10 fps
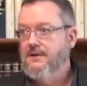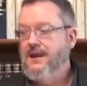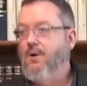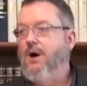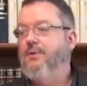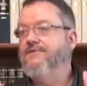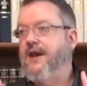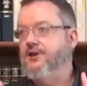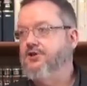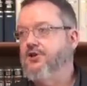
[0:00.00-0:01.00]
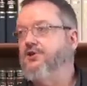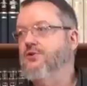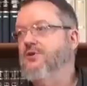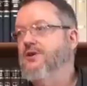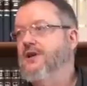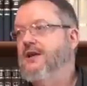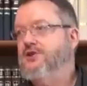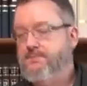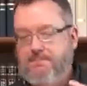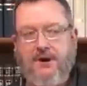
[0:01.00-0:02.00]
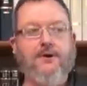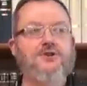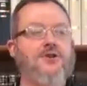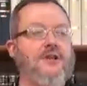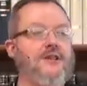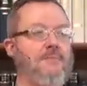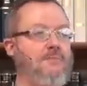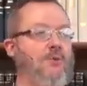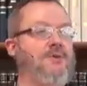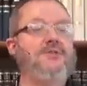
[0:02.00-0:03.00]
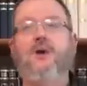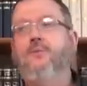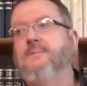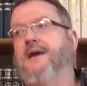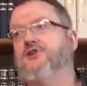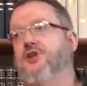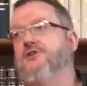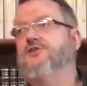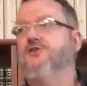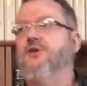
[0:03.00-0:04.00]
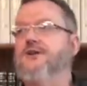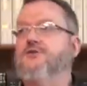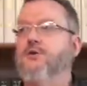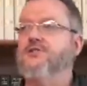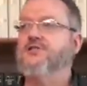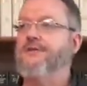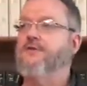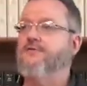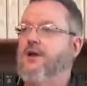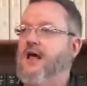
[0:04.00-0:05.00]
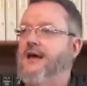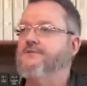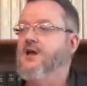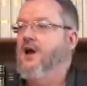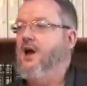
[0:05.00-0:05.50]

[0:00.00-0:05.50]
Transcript: Now, what we've got to do spiritually the moment that we make Jesus Christ Lord and Savior of our lives.